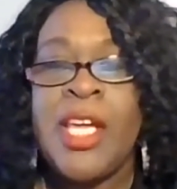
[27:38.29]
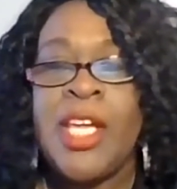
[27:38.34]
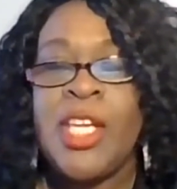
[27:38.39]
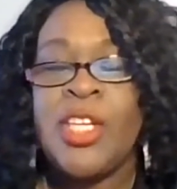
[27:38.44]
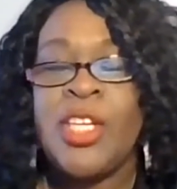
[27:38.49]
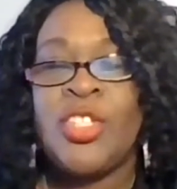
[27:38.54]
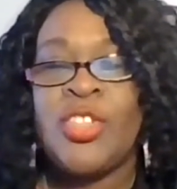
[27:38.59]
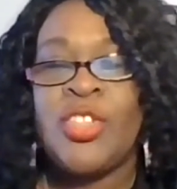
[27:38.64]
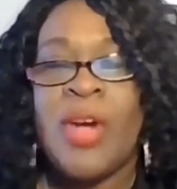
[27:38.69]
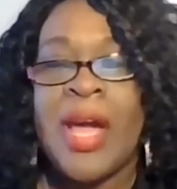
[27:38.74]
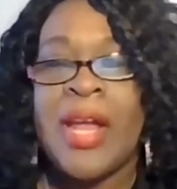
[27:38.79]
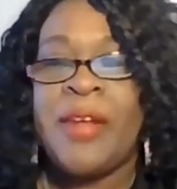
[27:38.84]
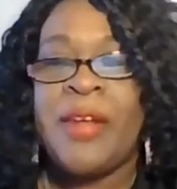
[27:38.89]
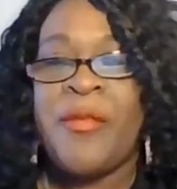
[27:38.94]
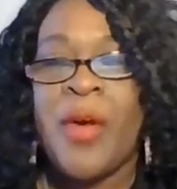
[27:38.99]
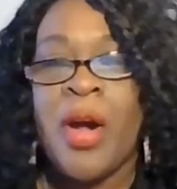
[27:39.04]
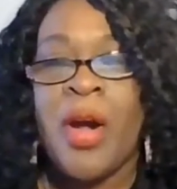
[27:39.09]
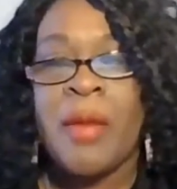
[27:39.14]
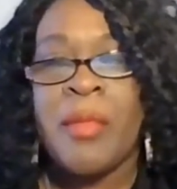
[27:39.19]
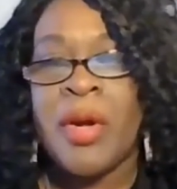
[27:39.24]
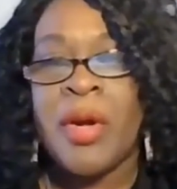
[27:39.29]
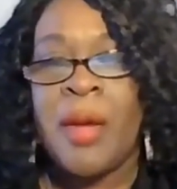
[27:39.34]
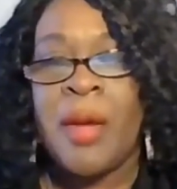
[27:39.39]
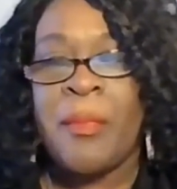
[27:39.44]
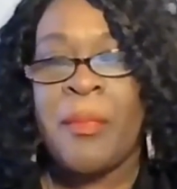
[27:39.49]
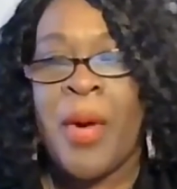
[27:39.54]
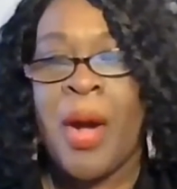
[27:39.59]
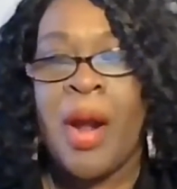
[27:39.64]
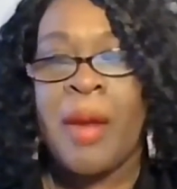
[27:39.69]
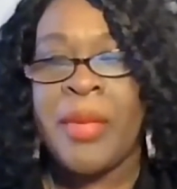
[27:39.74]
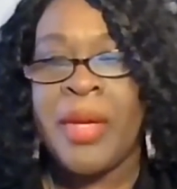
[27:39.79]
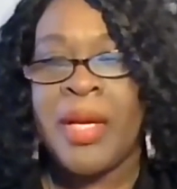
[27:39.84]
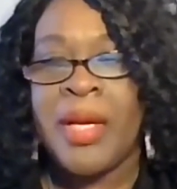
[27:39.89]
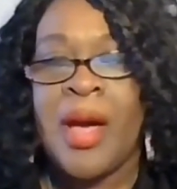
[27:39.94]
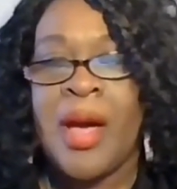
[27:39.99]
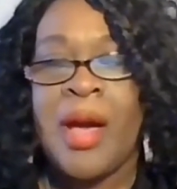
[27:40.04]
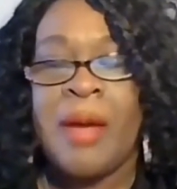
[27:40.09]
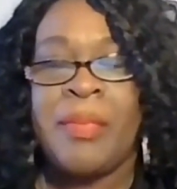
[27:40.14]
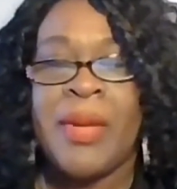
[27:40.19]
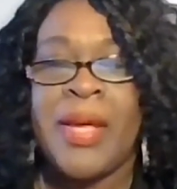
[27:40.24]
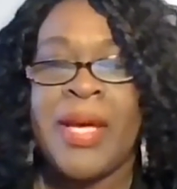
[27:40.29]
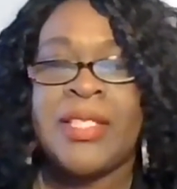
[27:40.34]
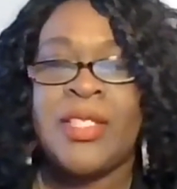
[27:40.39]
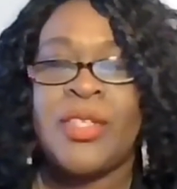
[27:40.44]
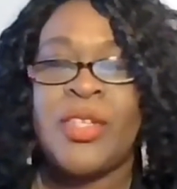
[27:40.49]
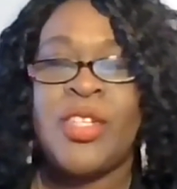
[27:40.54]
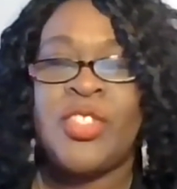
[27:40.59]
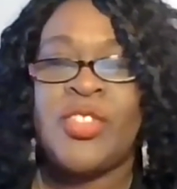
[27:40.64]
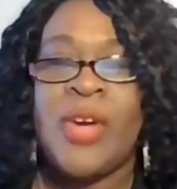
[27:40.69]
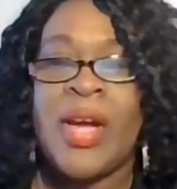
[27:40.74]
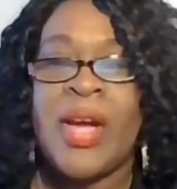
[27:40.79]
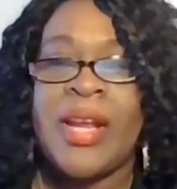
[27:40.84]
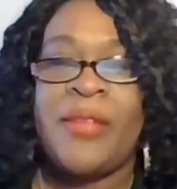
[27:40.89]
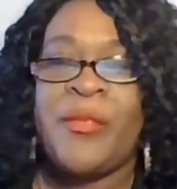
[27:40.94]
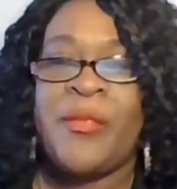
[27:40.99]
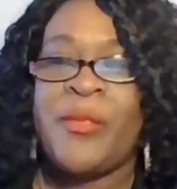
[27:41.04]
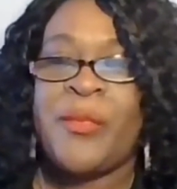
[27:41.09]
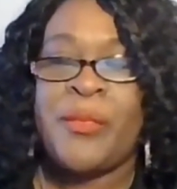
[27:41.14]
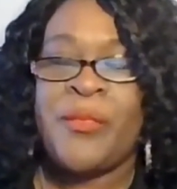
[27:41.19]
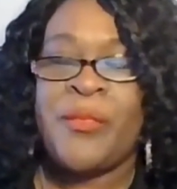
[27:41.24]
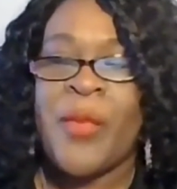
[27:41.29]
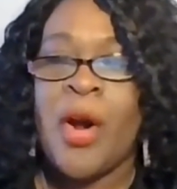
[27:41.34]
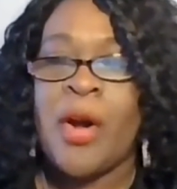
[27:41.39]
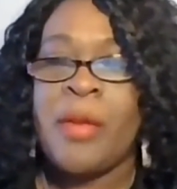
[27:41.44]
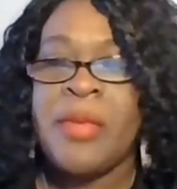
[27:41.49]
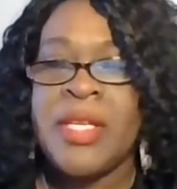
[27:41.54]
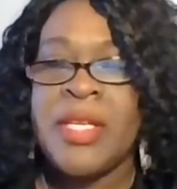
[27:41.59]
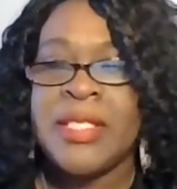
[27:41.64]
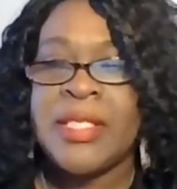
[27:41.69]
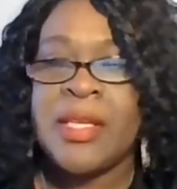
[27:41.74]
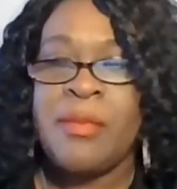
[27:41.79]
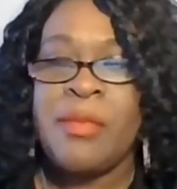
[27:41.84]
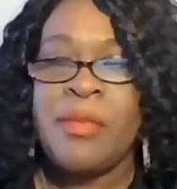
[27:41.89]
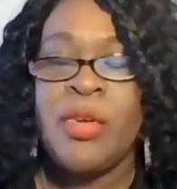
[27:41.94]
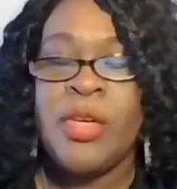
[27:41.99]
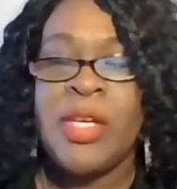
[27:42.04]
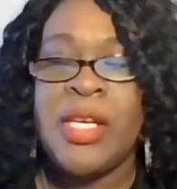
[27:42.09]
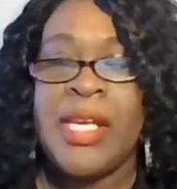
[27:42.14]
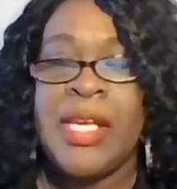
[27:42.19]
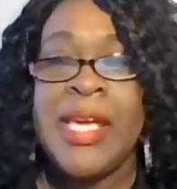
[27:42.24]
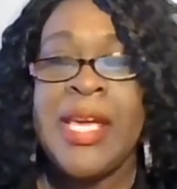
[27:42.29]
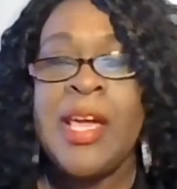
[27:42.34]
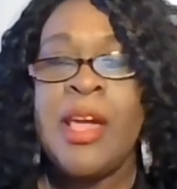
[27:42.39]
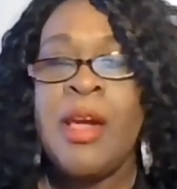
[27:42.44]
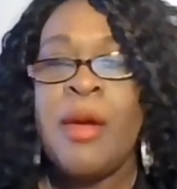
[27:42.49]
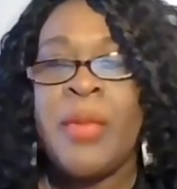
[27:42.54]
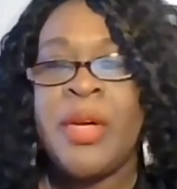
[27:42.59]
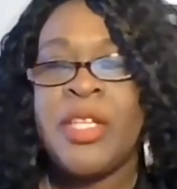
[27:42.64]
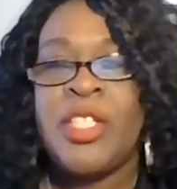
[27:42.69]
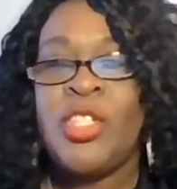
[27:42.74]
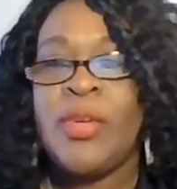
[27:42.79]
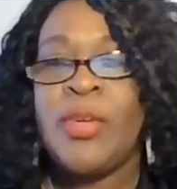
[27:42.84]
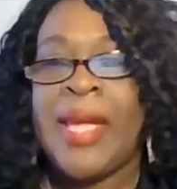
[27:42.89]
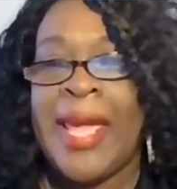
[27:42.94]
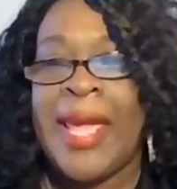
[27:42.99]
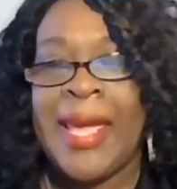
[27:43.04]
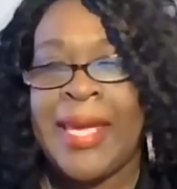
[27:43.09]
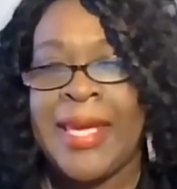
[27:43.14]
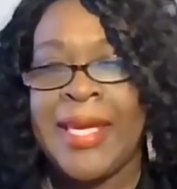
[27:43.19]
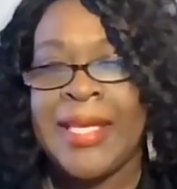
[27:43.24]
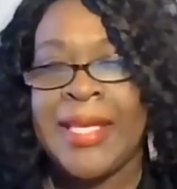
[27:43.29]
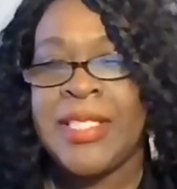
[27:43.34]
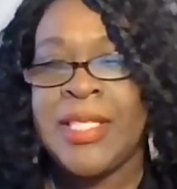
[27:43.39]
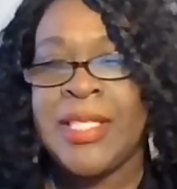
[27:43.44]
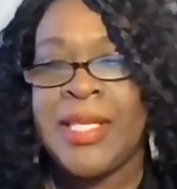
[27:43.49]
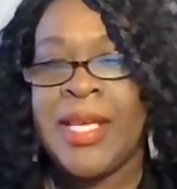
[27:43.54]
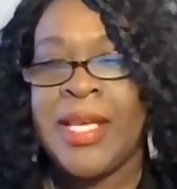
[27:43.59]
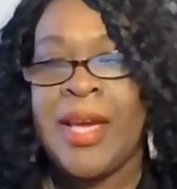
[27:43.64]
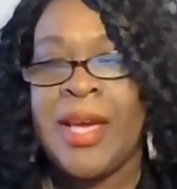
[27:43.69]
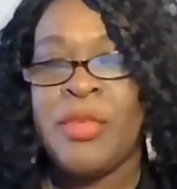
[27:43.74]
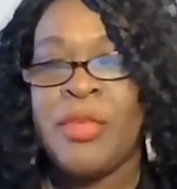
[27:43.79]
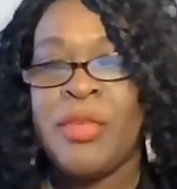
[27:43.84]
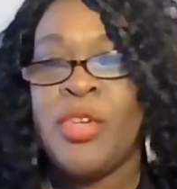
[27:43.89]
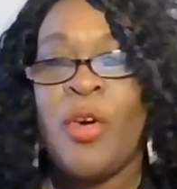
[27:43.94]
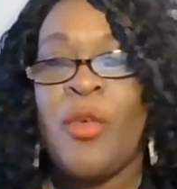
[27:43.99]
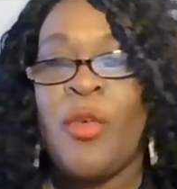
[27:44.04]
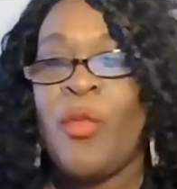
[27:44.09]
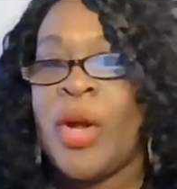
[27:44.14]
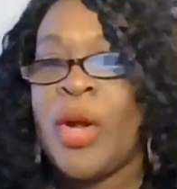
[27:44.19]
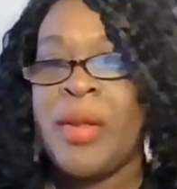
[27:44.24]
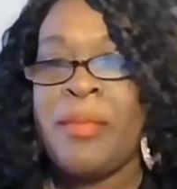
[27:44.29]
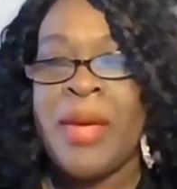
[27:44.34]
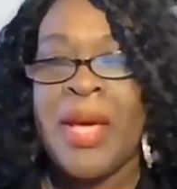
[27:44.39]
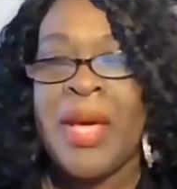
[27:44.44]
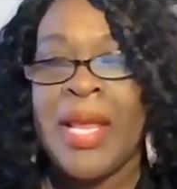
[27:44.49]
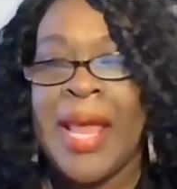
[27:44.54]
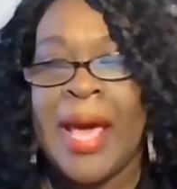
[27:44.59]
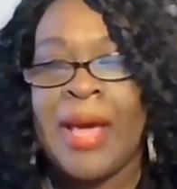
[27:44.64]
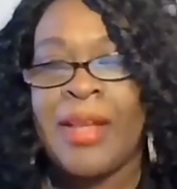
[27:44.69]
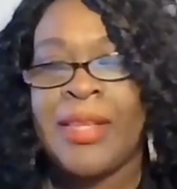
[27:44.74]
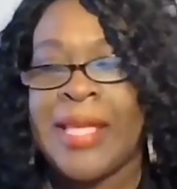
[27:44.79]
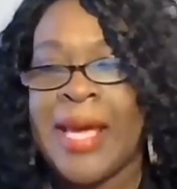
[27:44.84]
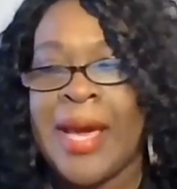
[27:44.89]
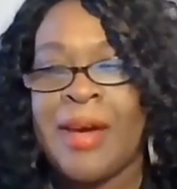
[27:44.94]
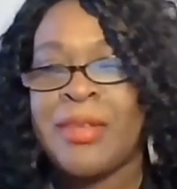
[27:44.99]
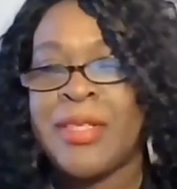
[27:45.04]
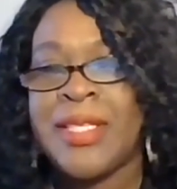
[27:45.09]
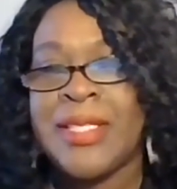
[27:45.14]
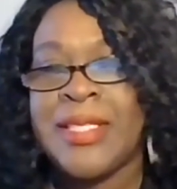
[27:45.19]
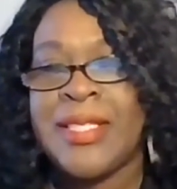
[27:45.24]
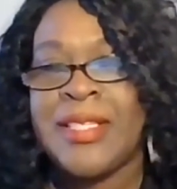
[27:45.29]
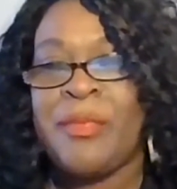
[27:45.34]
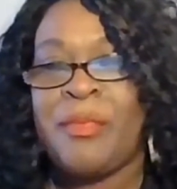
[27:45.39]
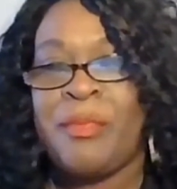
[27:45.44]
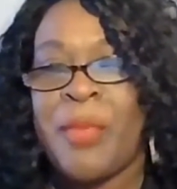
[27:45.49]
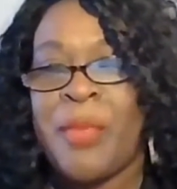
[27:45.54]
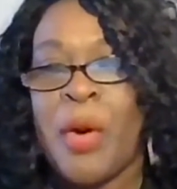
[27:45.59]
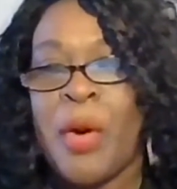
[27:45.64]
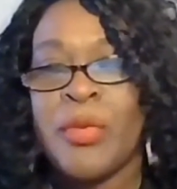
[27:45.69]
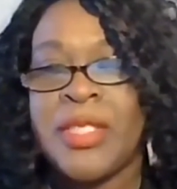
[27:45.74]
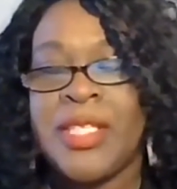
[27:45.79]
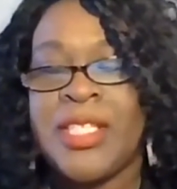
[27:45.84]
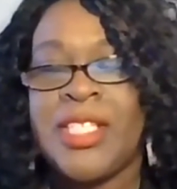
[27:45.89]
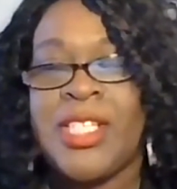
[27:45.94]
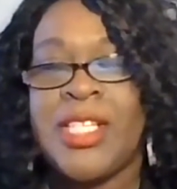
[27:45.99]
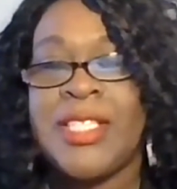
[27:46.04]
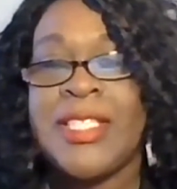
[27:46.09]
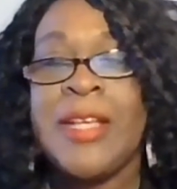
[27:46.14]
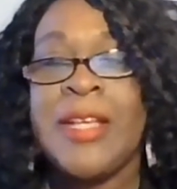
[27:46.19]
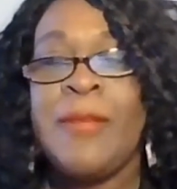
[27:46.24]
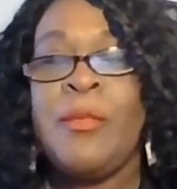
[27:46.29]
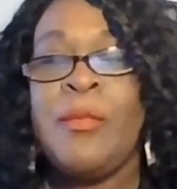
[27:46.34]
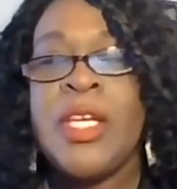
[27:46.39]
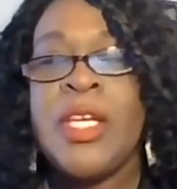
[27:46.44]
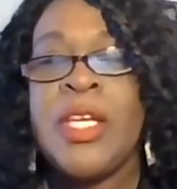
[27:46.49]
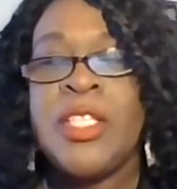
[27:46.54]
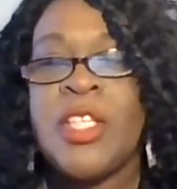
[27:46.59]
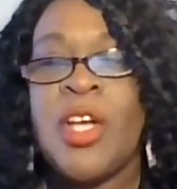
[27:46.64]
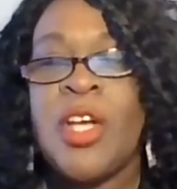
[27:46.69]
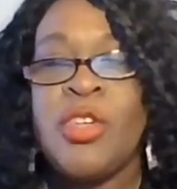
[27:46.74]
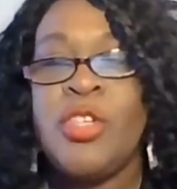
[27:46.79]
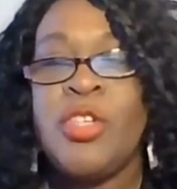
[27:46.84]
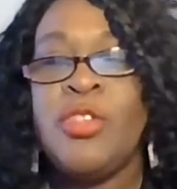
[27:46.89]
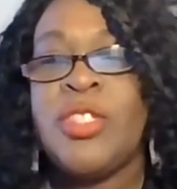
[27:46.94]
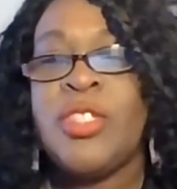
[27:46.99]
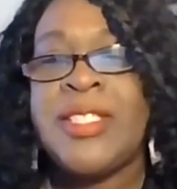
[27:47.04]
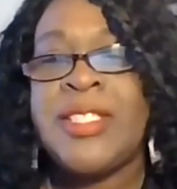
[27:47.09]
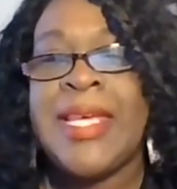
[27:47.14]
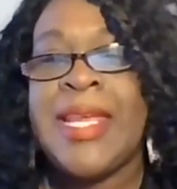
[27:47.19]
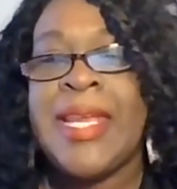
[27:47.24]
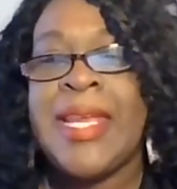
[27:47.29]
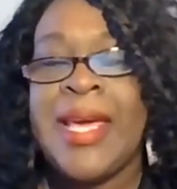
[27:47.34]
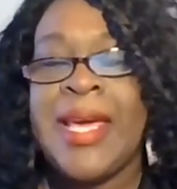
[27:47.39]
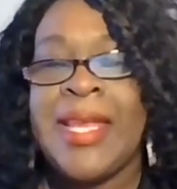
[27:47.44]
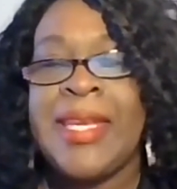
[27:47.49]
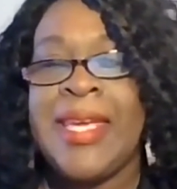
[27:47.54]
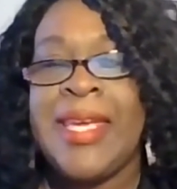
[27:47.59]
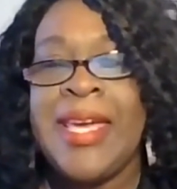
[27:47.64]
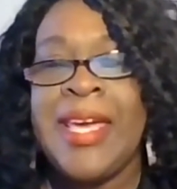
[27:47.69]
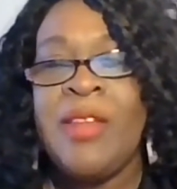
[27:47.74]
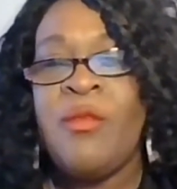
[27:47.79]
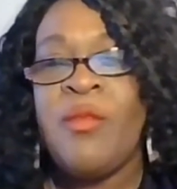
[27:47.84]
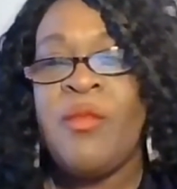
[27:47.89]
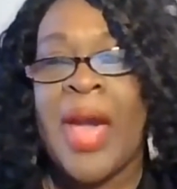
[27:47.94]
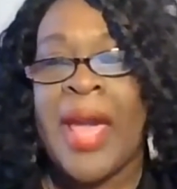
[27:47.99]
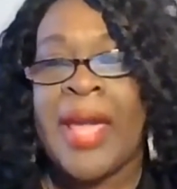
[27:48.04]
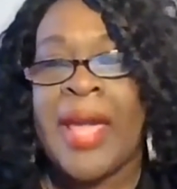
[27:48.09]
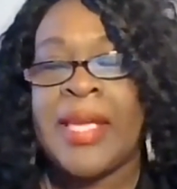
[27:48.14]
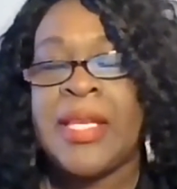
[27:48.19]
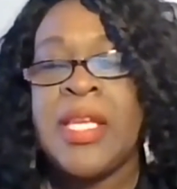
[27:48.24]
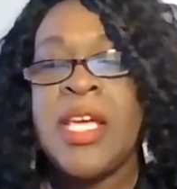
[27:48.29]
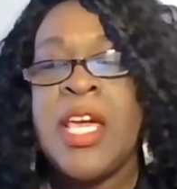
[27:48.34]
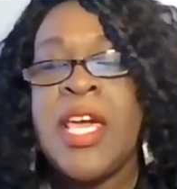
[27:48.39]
You're trying to farm an apartment complex, or you're trying to farm this community, but you can't get to them. You don't want to mail out thousands of postages. So you send an invite.